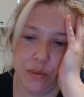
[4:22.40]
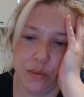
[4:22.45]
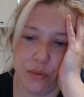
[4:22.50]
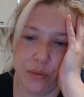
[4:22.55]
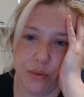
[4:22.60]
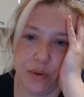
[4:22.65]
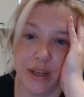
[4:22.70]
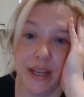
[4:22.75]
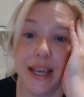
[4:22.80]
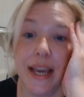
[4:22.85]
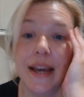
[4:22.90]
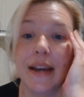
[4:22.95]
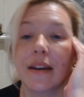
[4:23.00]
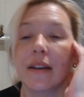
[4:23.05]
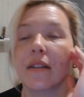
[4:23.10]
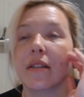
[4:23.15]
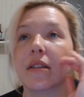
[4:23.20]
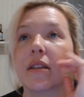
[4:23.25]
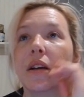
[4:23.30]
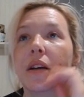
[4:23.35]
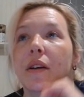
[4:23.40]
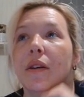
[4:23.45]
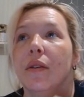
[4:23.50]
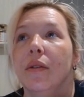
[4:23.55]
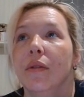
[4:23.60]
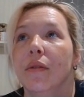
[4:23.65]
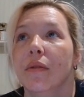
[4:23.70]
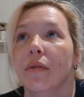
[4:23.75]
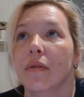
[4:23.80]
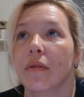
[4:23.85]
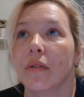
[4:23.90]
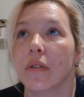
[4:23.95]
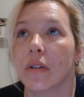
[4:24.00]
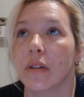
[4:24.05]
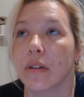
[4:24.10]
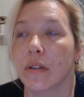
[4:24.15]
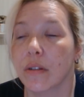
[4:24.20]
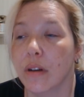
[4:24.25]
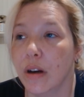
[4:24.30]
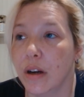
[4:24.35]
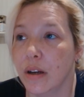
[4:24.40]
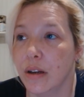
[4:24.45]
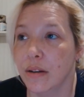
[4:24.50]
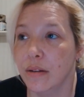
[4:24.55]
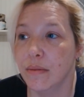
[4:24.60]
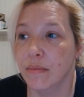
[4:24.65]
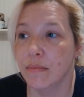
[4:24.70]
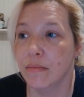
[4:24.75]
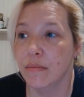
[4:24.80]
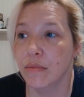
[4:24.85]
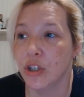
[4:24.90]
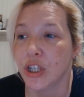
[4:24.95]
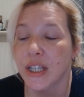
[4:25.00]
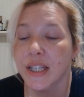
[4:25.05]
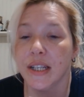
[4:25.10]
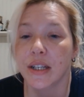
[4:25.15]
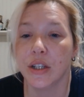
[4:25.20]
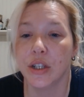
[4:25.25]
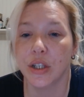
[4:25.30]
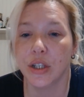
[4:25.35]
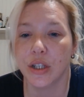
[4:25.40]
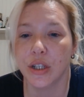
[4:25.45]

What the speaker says: Yeah, so she said